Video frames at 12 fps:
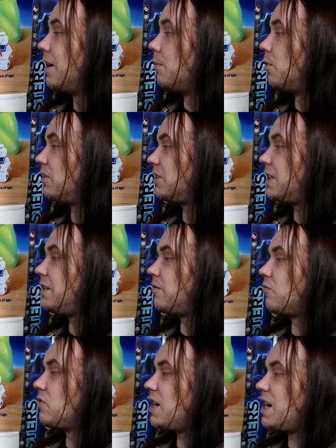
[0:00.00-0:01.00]
And what's
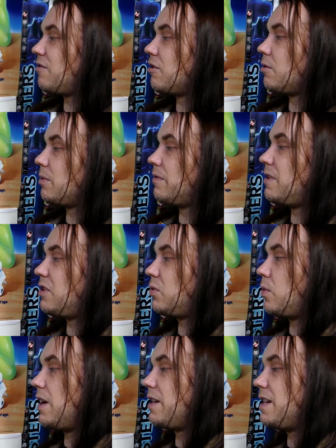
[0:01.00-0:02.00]
even rarer with
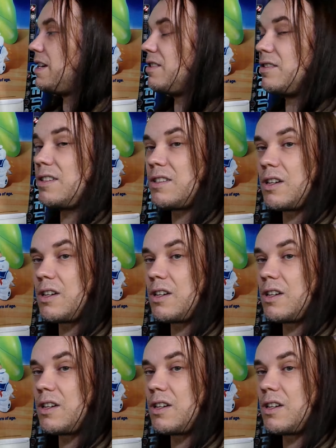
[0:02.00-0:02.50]
this one is this